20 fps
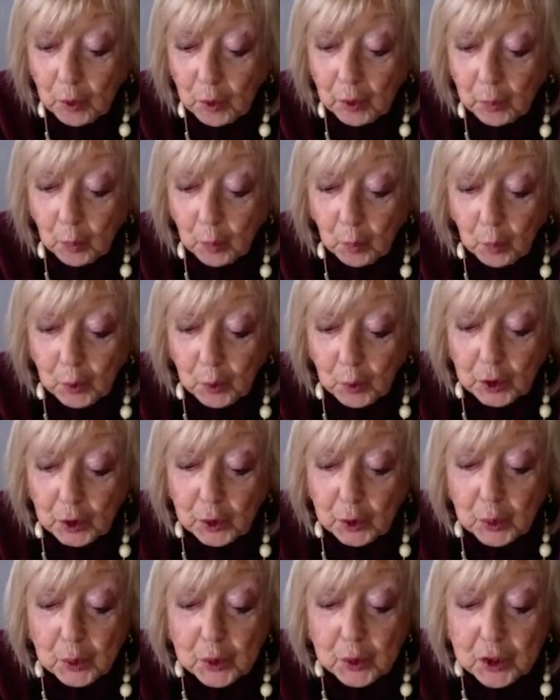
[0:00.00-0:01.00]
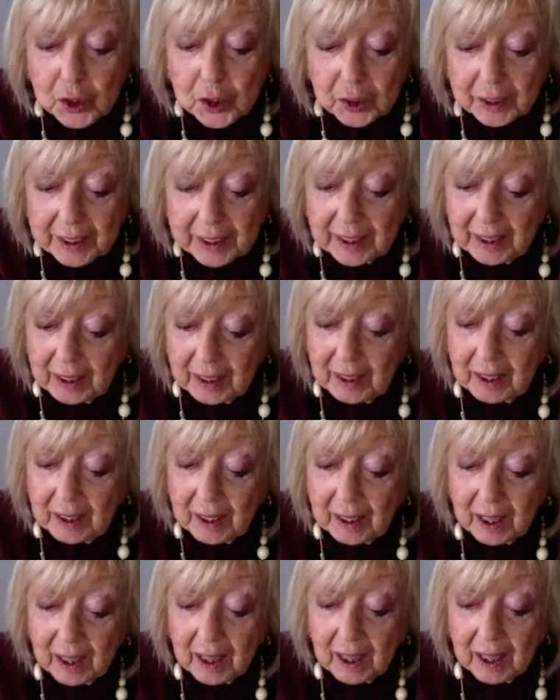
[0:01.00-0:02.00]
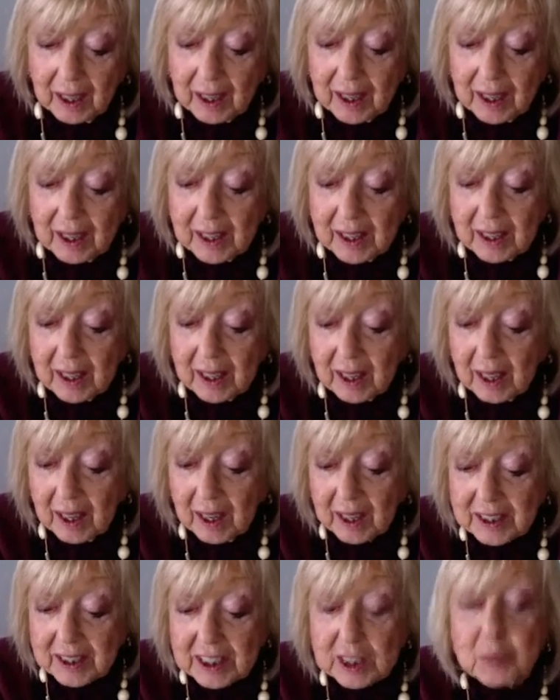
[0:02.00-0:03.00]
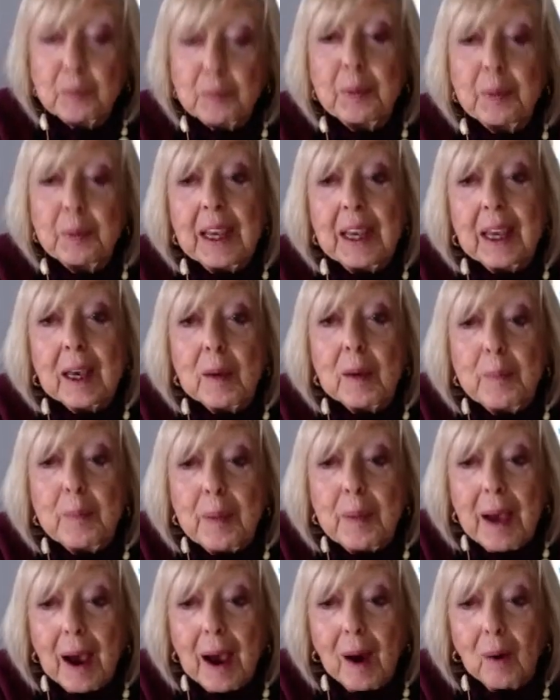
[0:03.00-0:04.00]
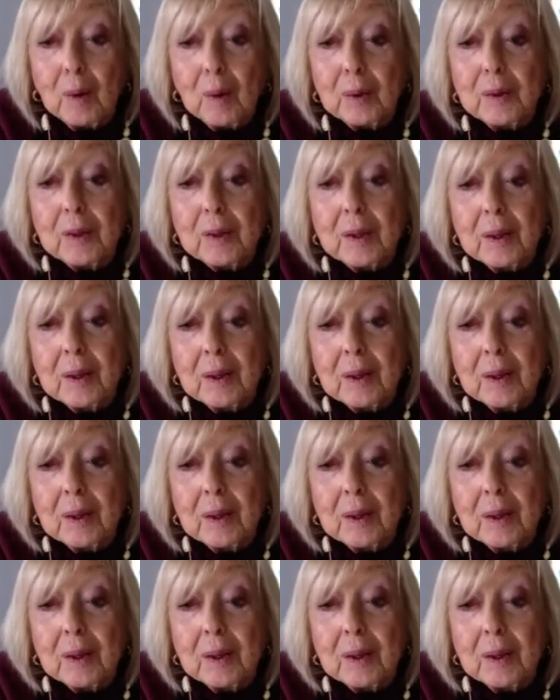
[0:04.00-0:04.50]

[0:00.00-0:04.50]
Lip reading: usually speak about